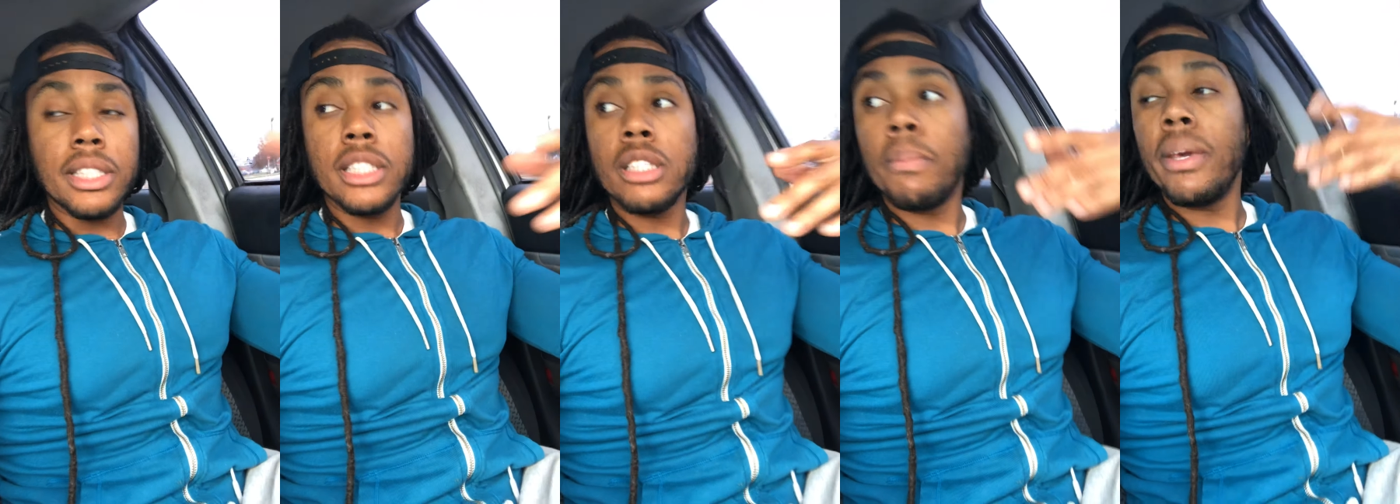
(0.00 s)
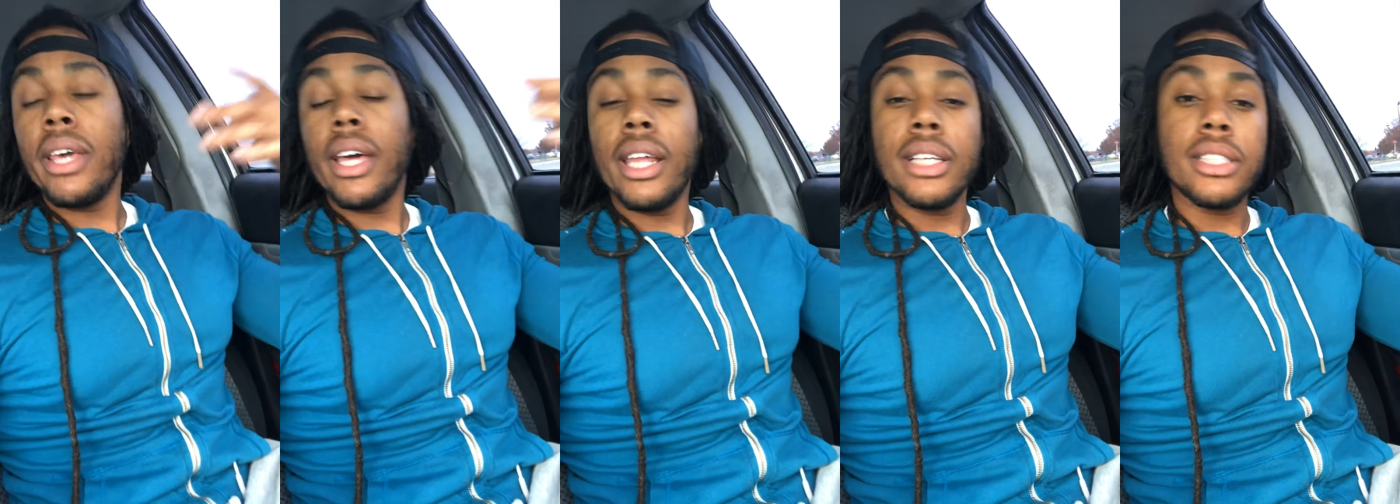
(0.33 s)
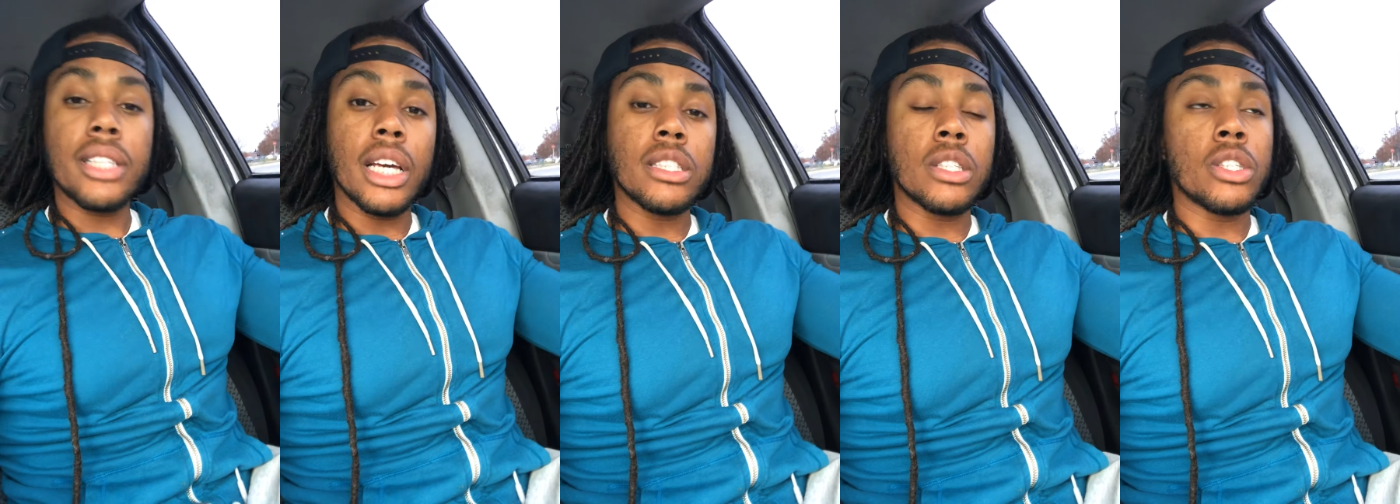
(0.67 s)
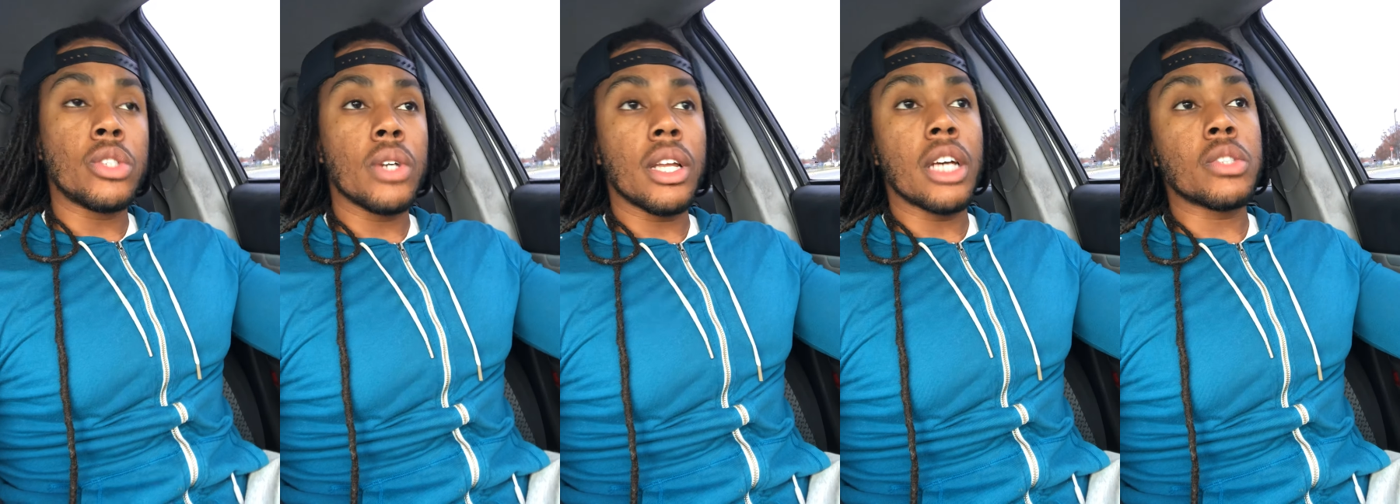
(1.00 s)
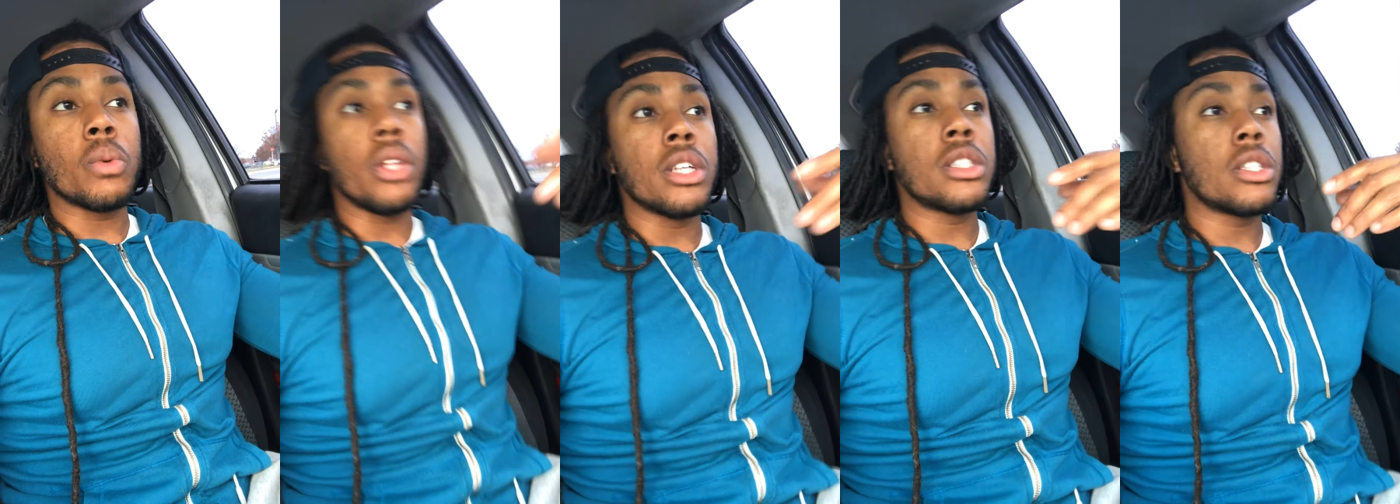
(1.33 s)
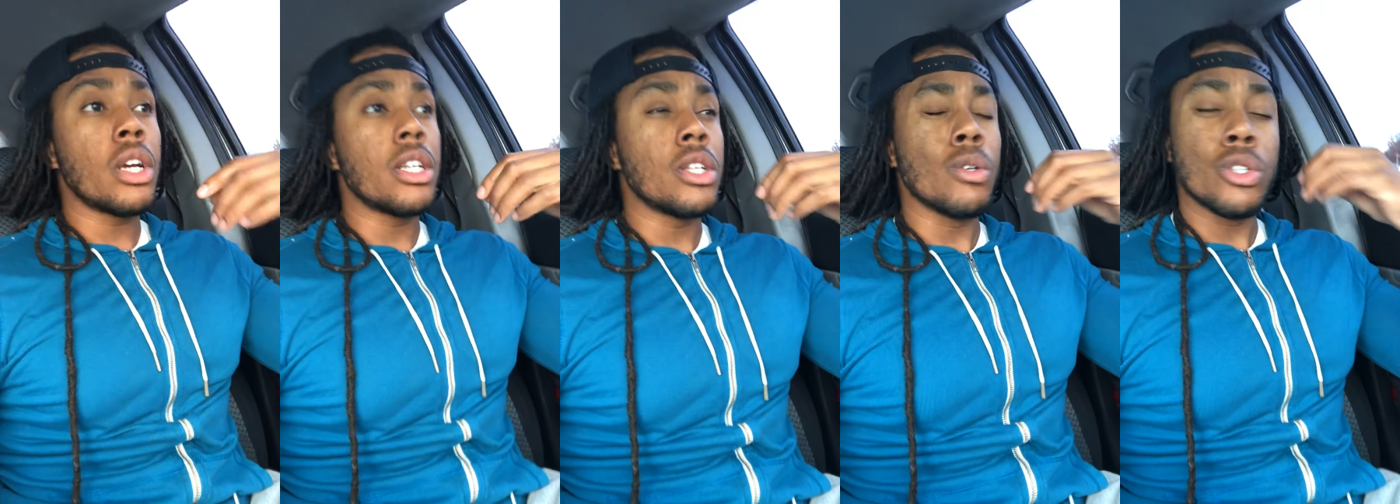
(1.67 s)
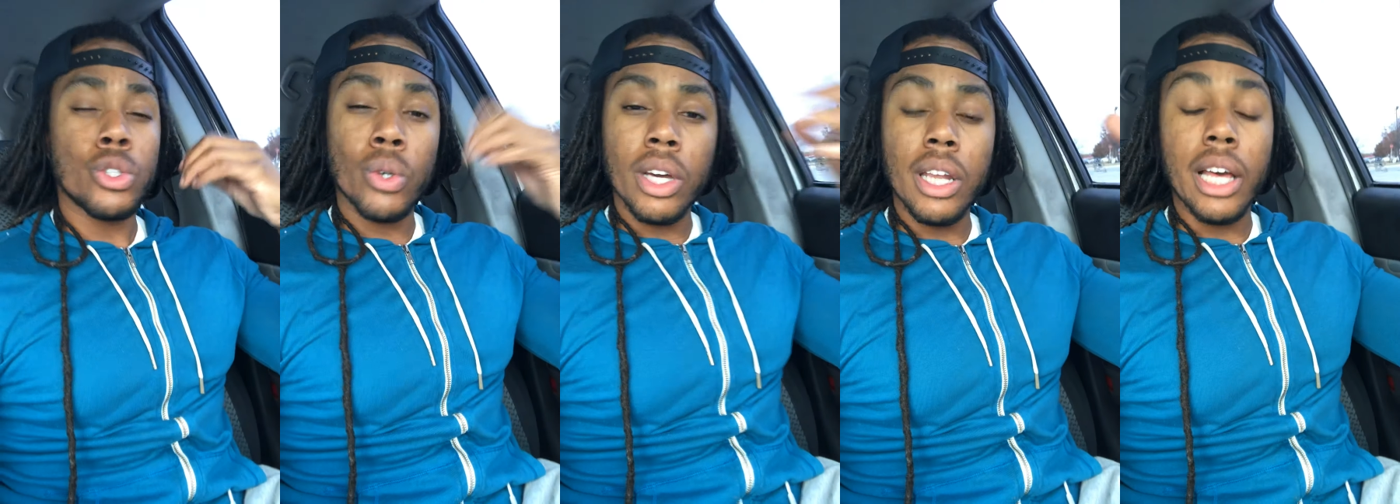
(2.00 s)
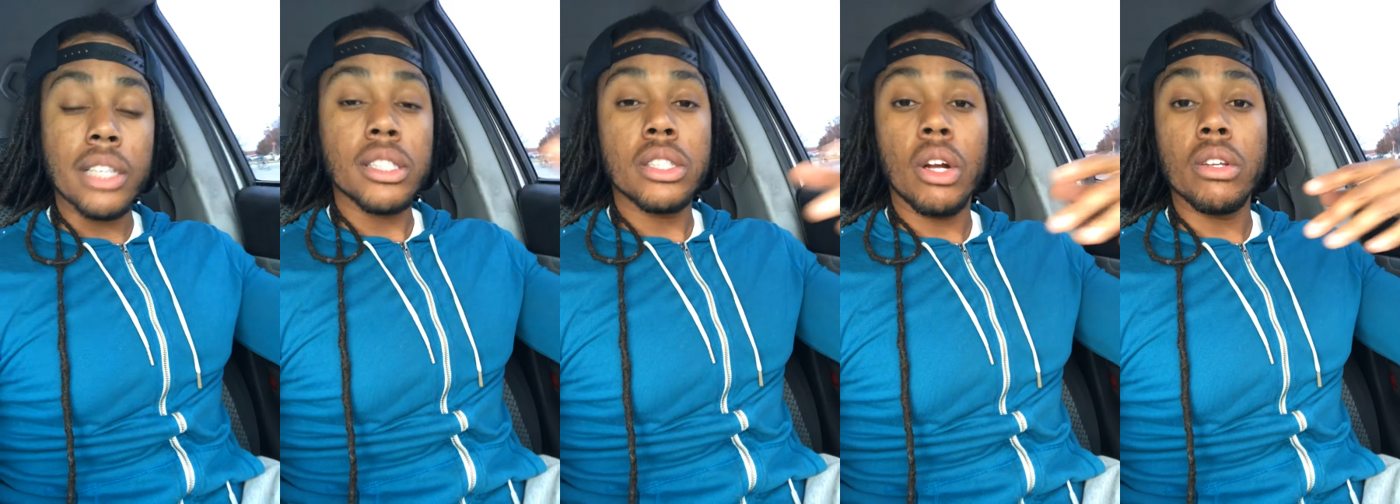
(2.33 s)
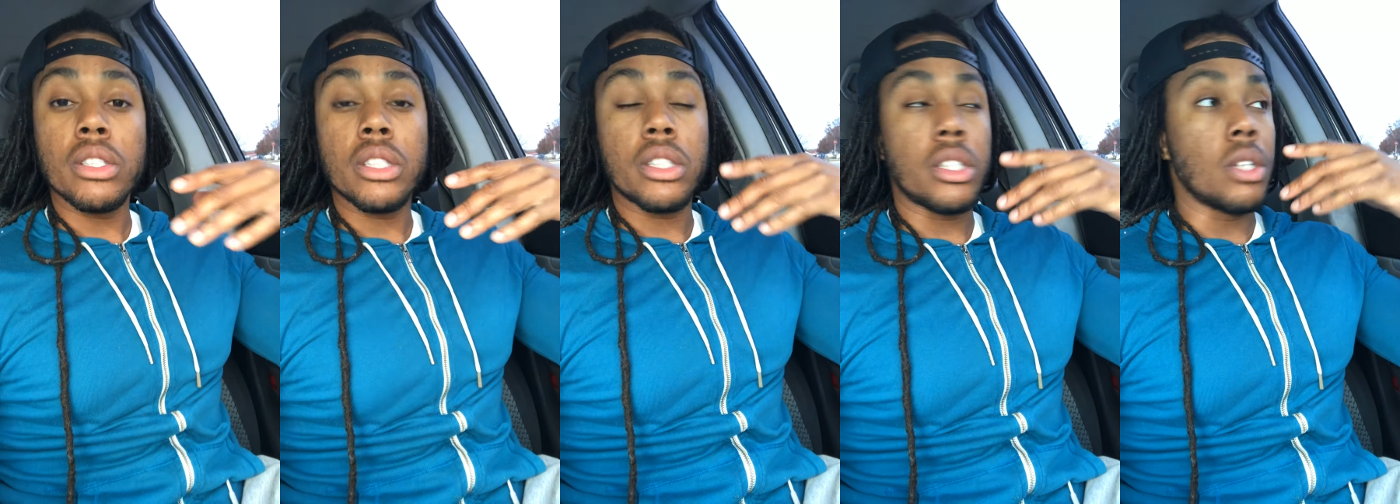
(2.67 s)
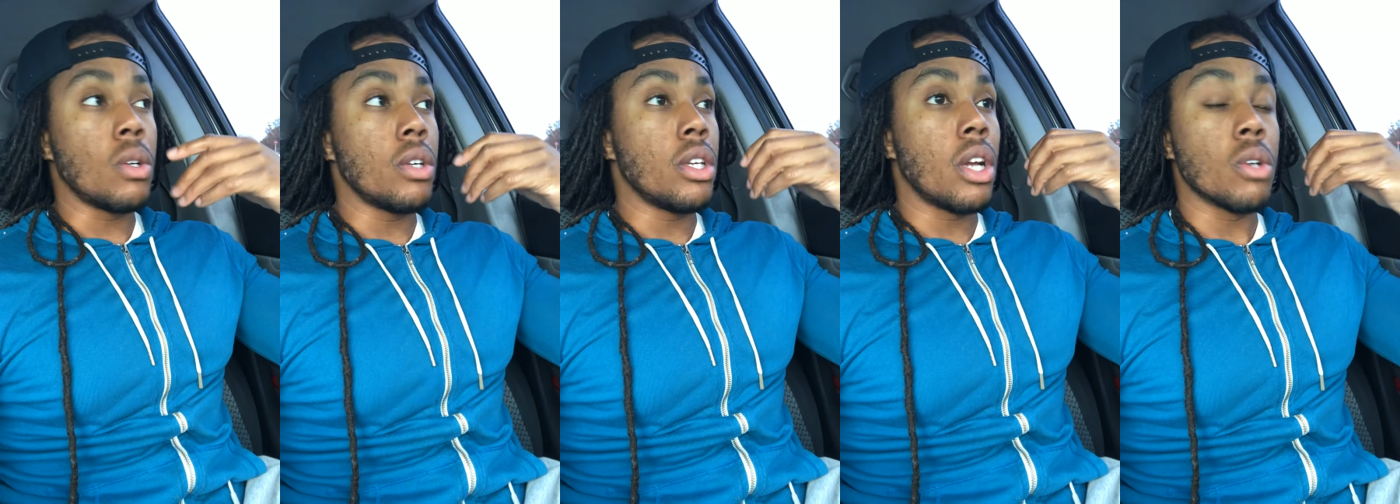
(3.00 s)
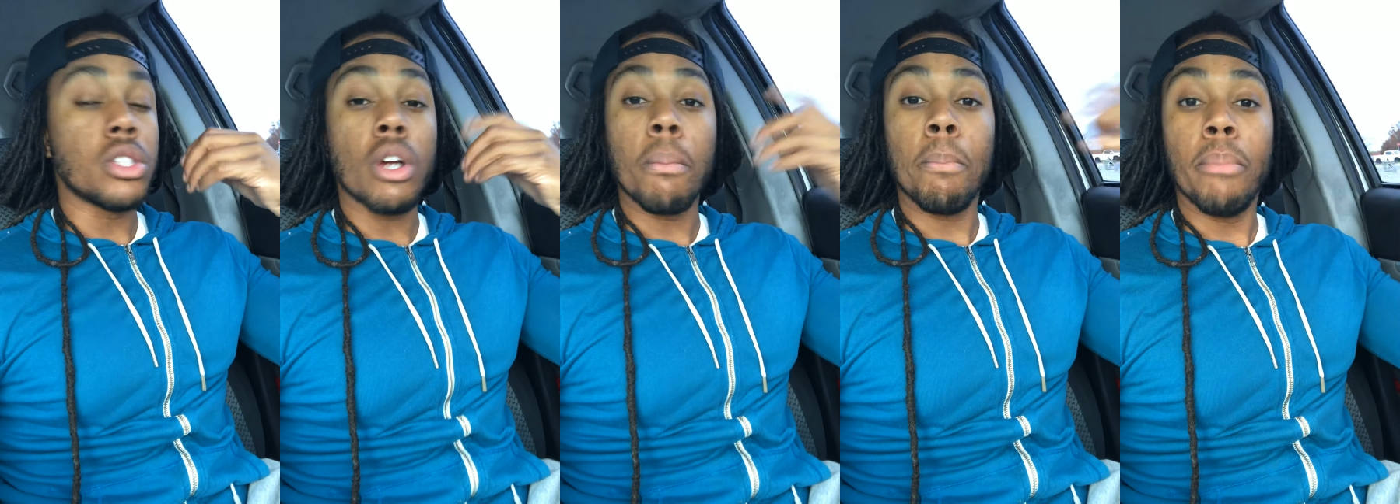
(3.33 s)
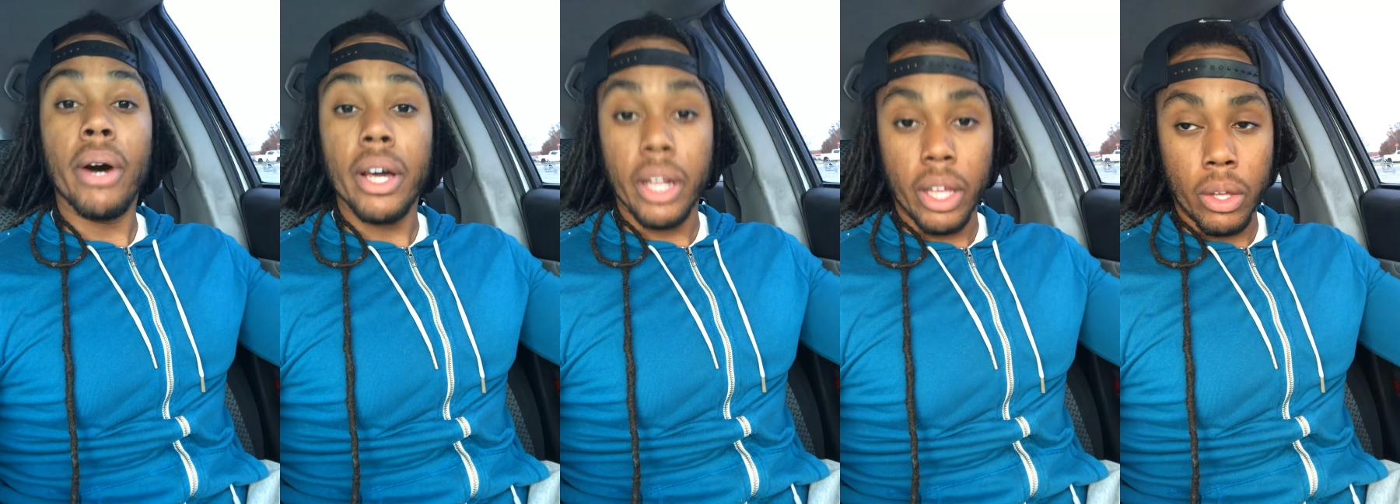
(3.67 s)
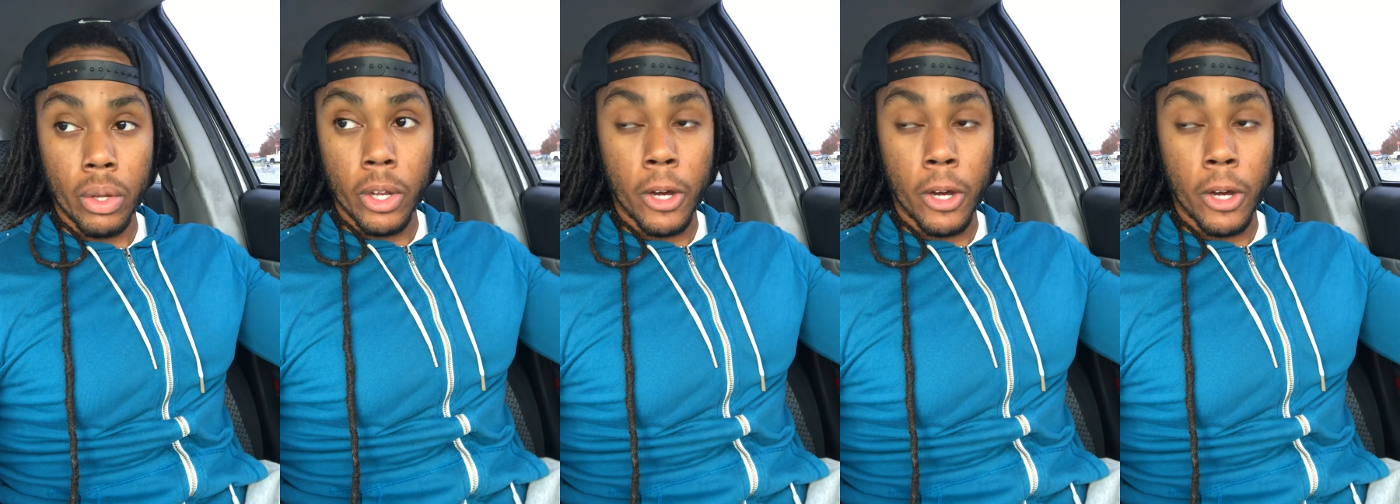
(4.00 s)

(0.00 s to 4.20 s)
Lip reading: It's the beginning stage of your dreadlocks when your dreadlocks starts to, start budding,